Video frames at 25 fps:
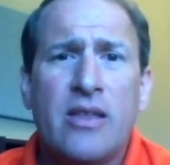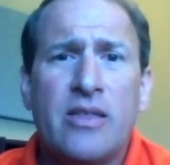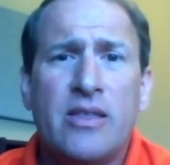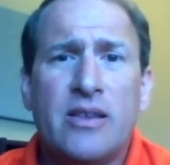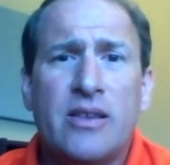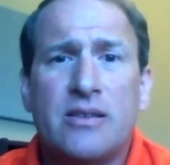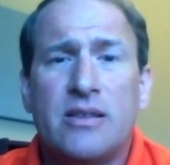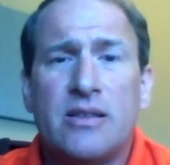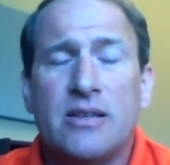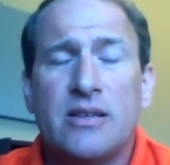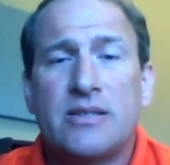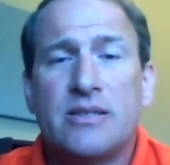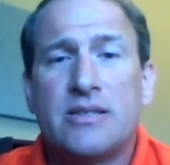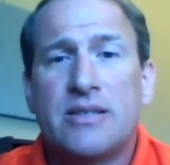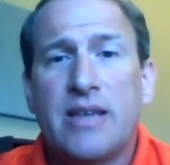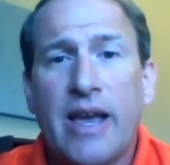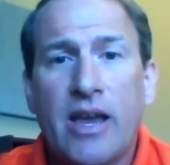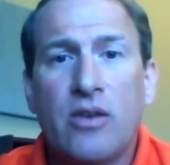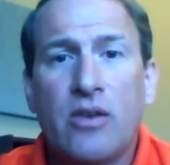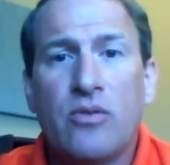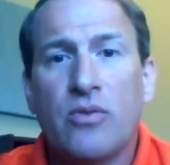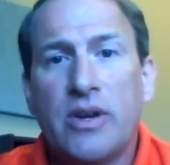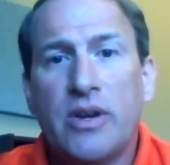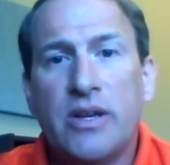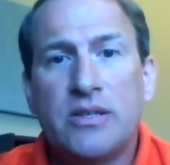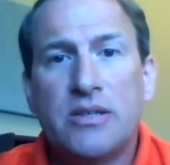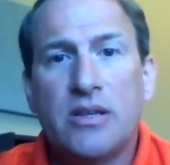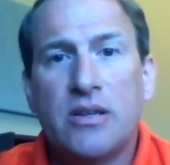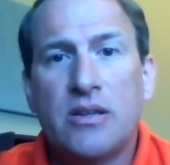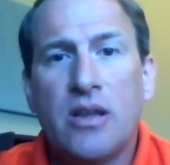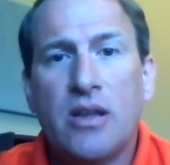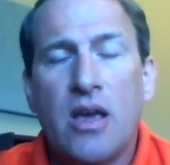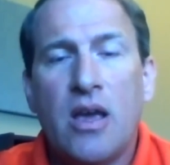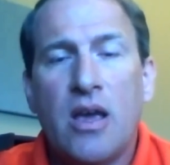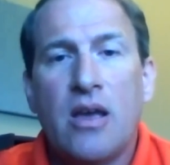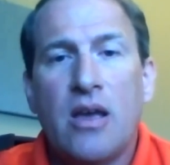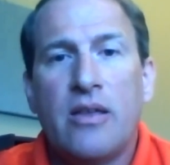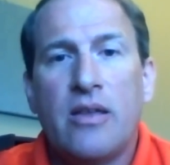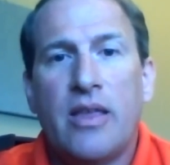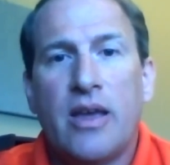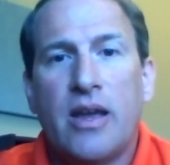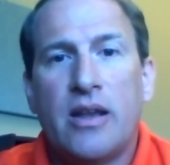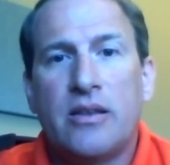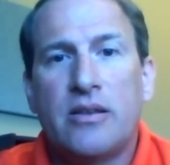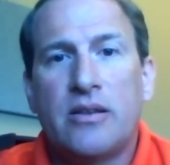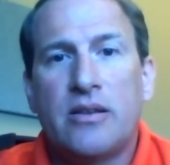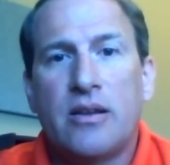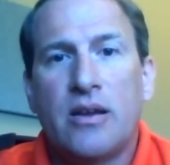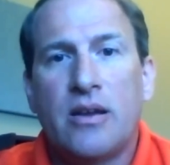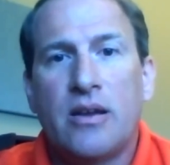The second reason
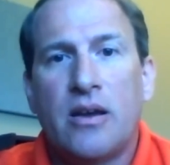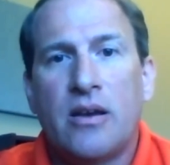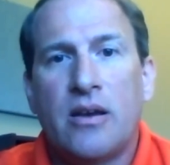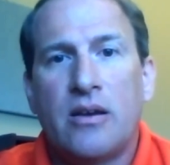that